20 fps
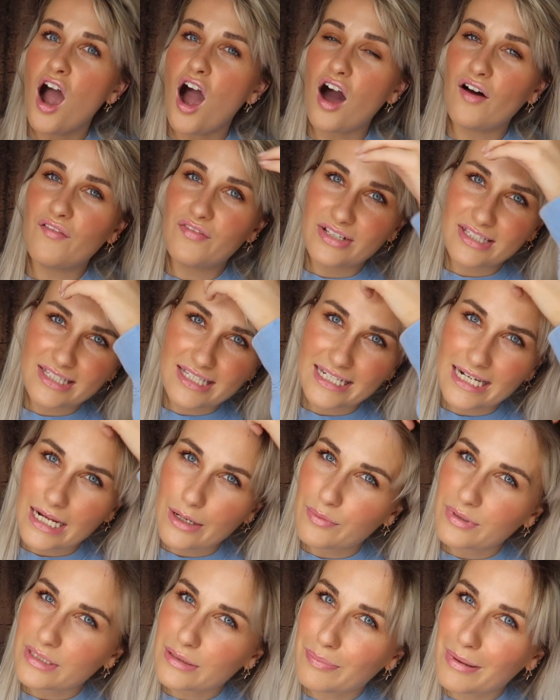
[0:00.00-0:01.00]
Obviously now
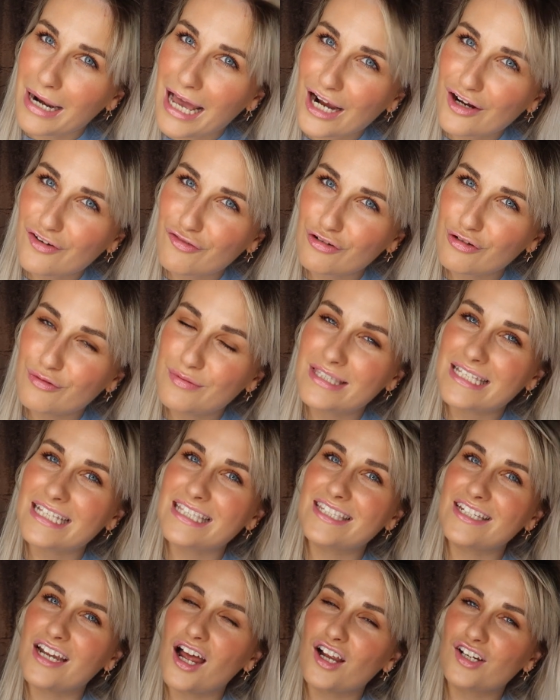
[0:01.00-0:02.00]
with the black roots
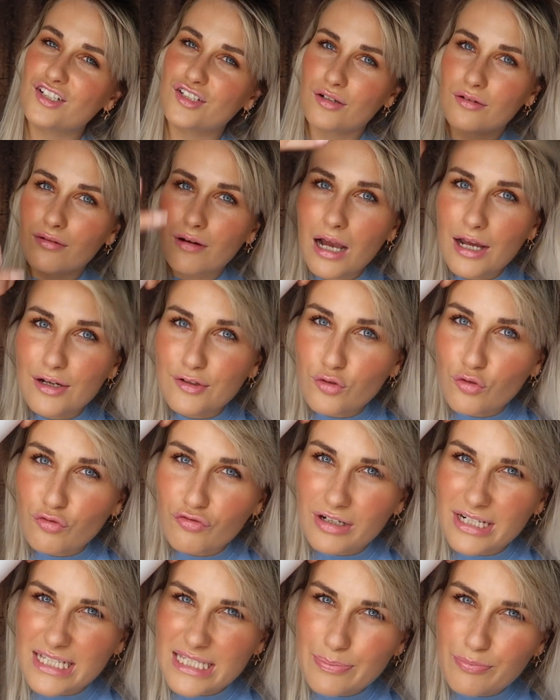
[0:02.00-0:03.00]
it's not I don't
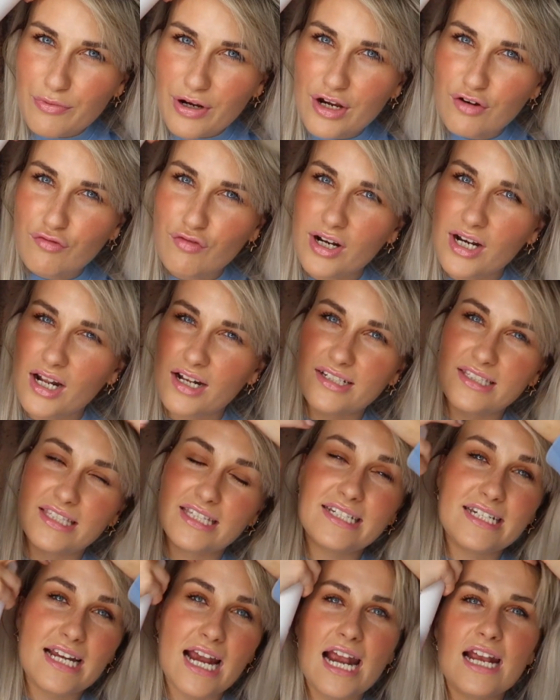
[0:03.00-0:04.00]
really spray it right onto the
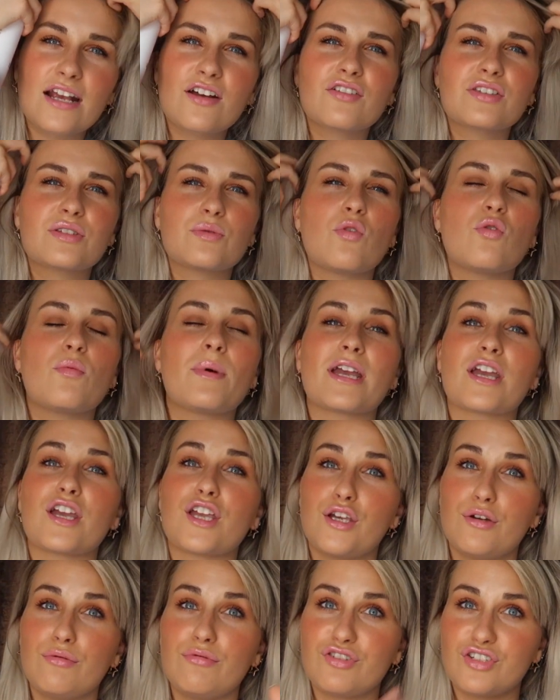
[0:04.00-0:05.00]
dark because it won't make a
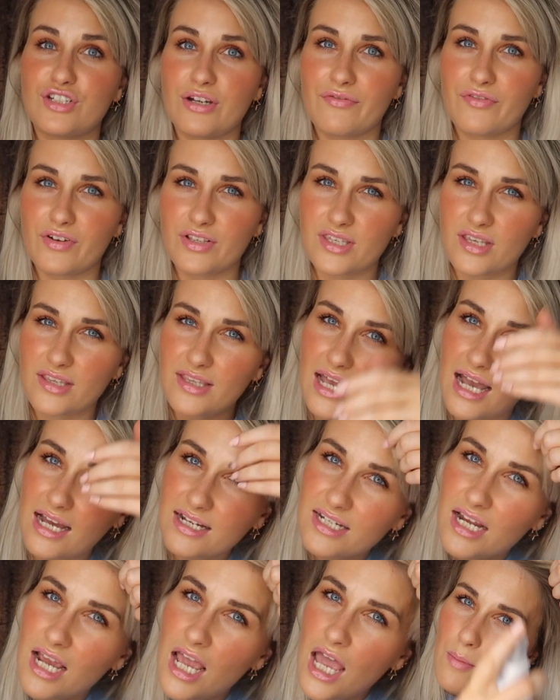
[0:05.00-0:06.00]
huge difference on
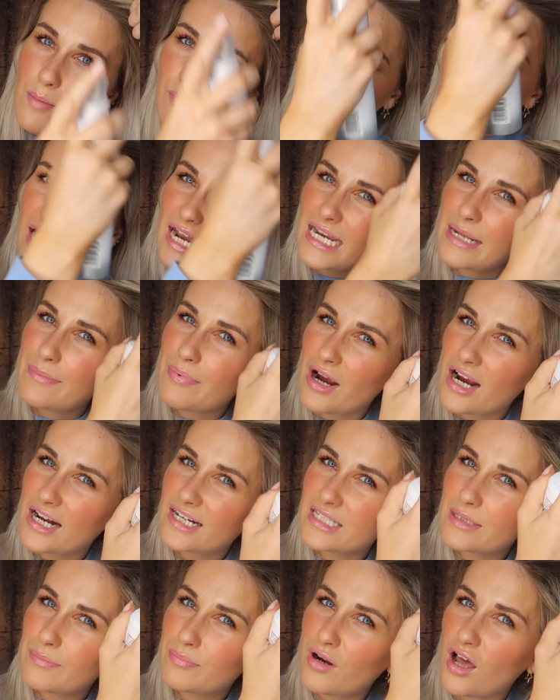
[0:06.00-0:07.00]
that. But any part
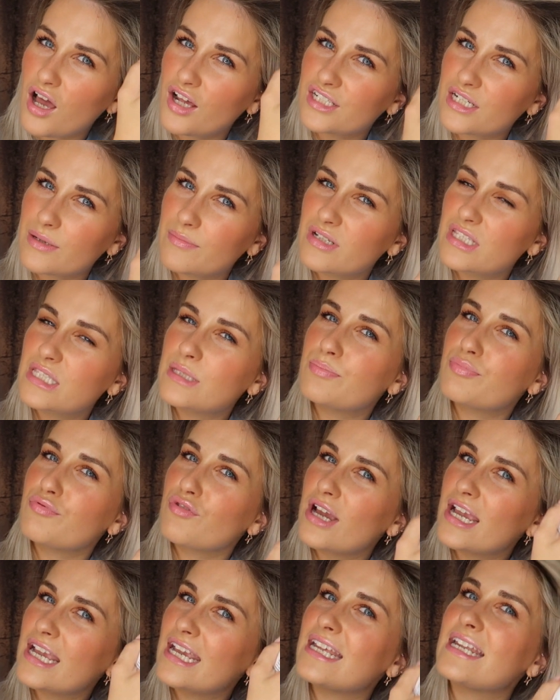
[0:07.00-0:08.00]
of the blonde, I'm just
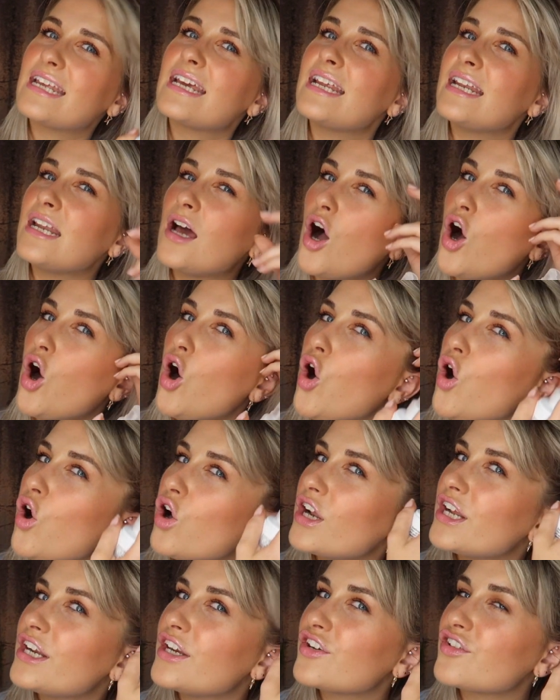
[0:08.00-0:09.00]
spraying it in, all
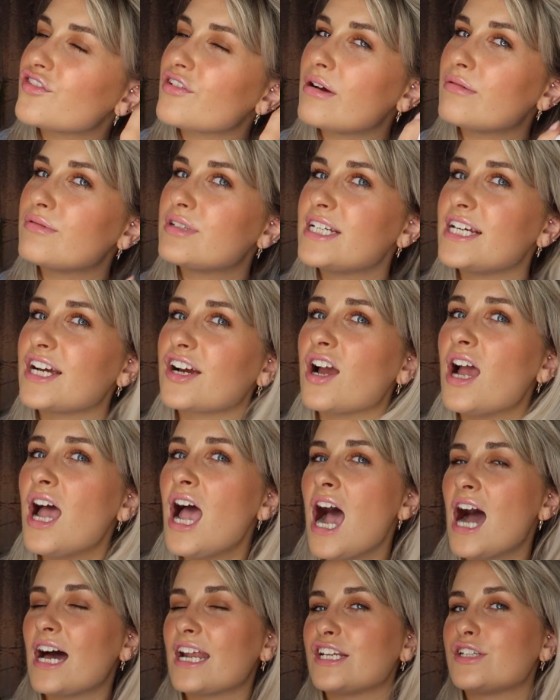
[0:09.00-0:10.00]
in and around here,
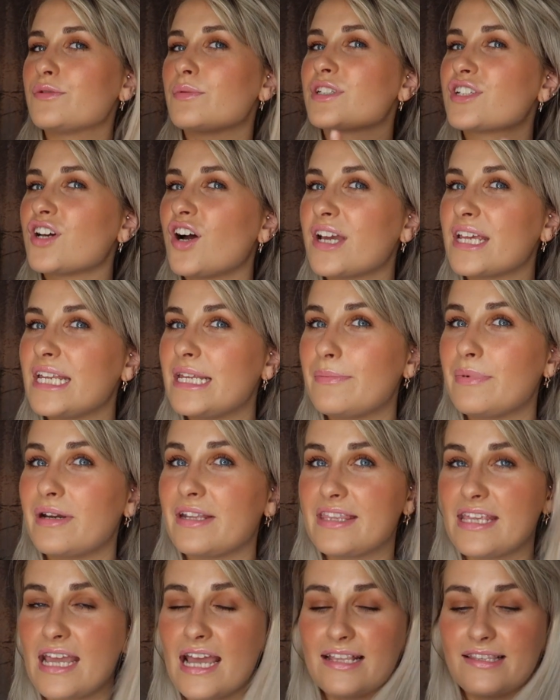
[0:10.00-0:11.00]
and I do a tiny bit at
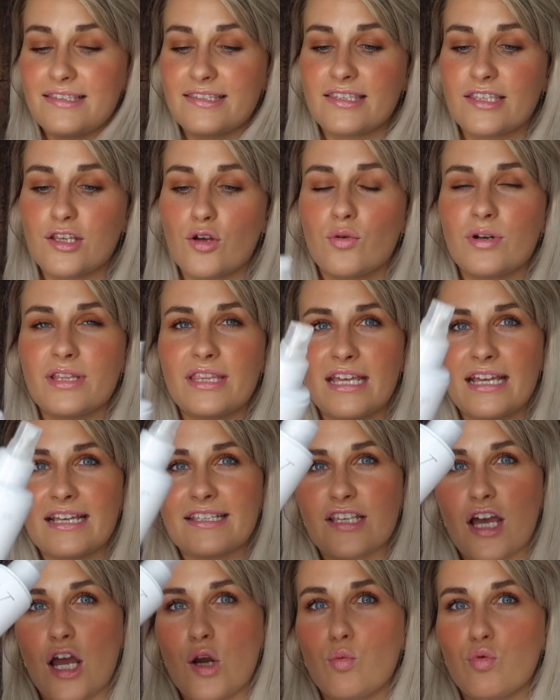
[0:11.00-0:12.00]
the ends. The only thing
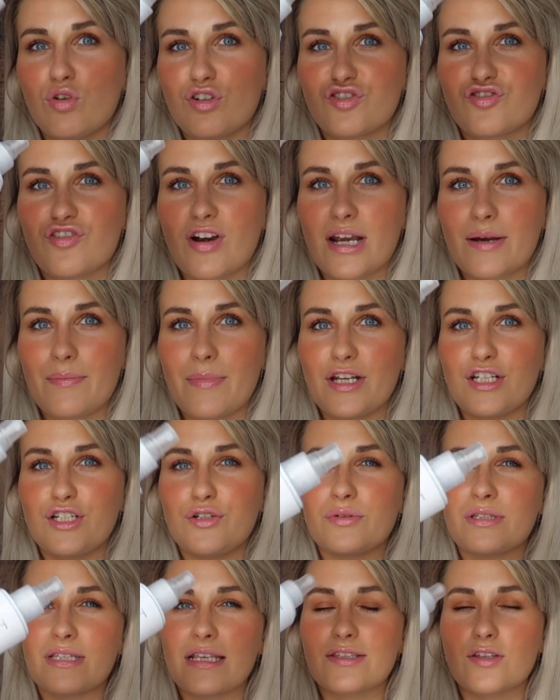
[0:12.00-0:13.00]
is I wouldn't recommend
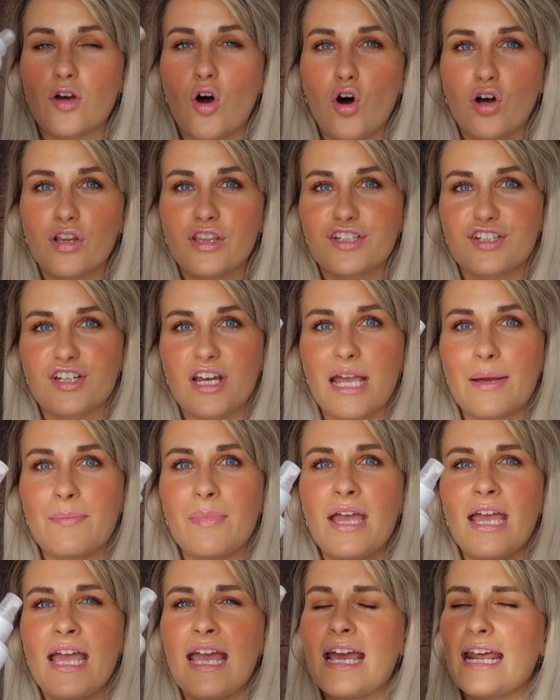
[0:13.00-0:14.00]
using this all the time.
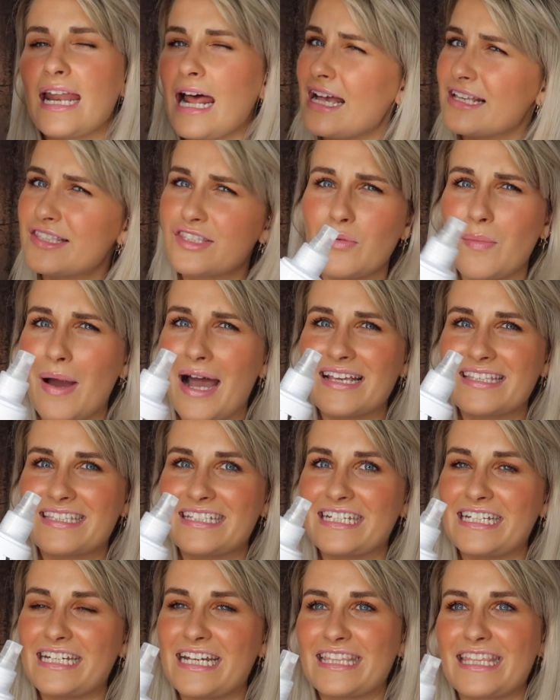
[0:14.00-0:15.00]
It has some
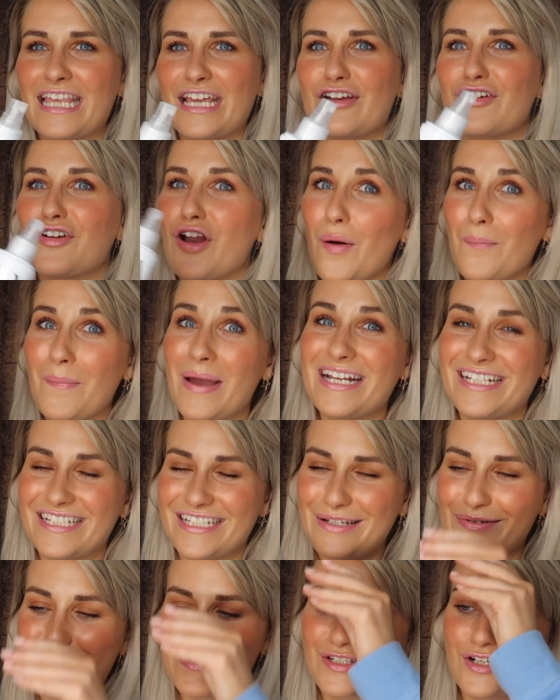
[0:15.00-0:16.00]
acid in it that you're not meant to
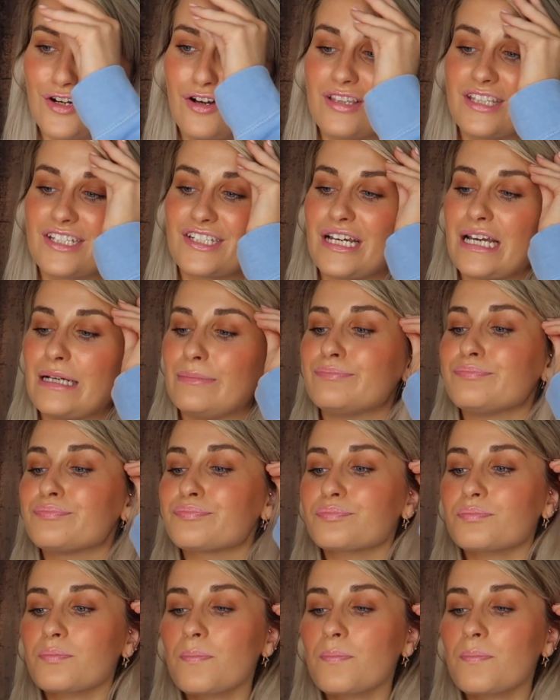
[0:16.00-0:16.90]
use it all the time.